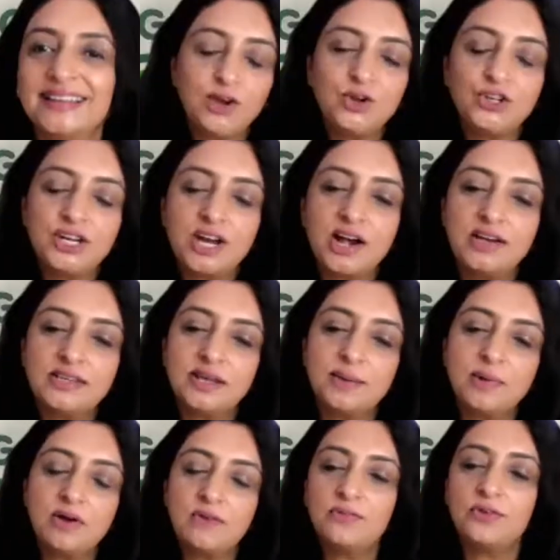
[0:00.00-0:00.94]
you share some
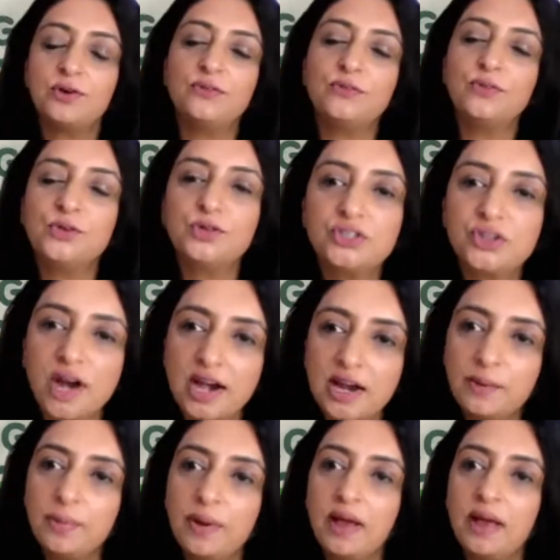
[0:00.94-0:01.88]
of your views,
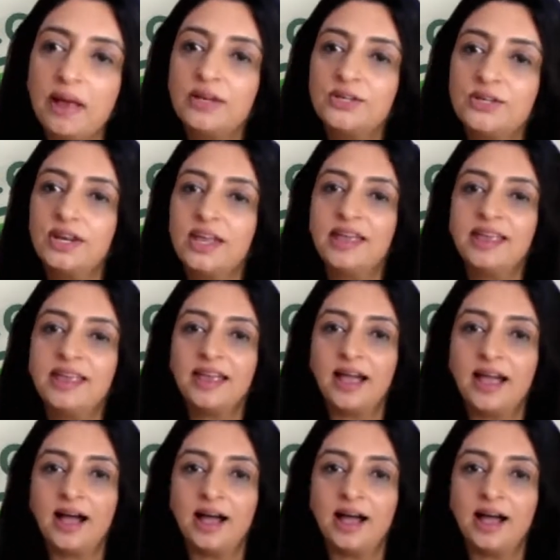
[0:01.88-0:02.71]
Shining Pai, today?